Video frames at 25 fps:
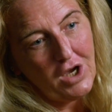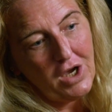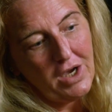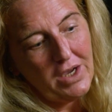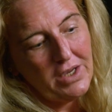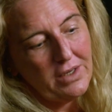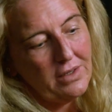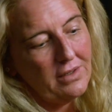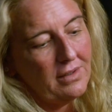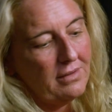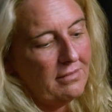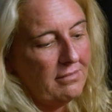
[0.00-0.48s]

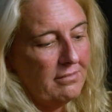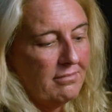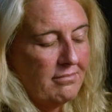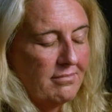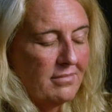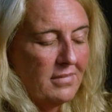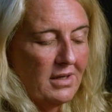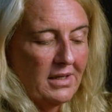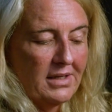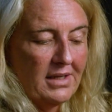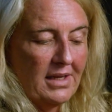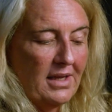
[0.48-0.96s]
I,
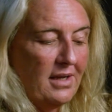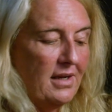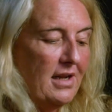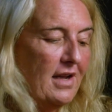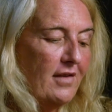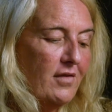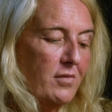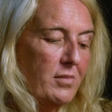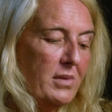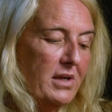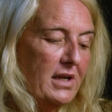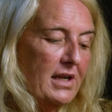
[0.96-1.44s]
again,
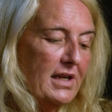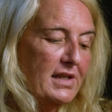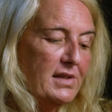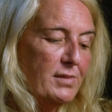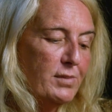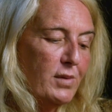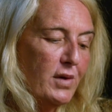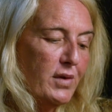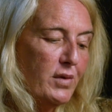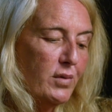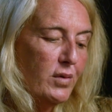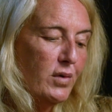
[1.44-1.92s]
haven't been asked
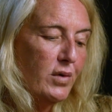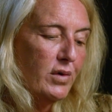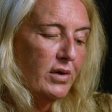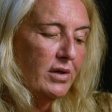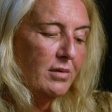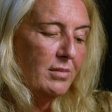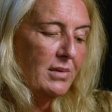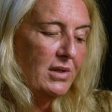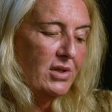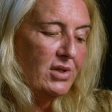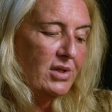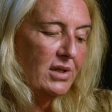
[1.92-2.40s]
by the Royal
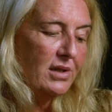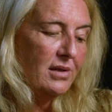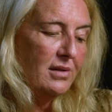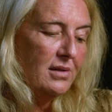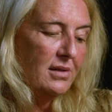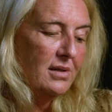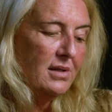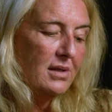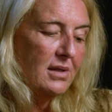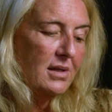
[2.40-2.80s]
Commission.